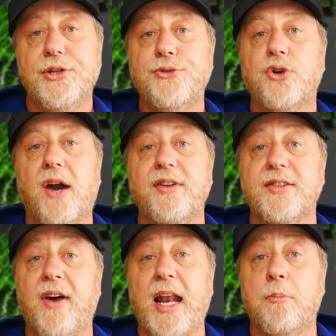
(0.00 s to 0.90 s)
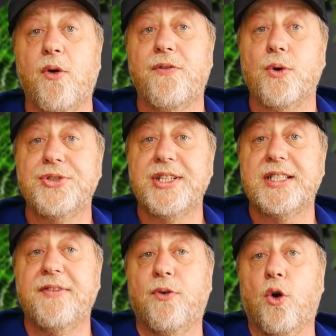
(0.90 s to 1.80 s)
So this driver is available for
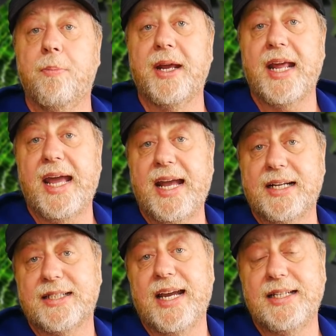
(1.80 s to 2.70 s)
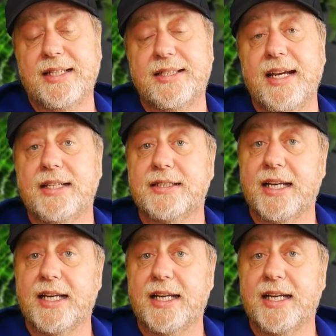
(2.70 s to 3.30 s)
64-bit x86,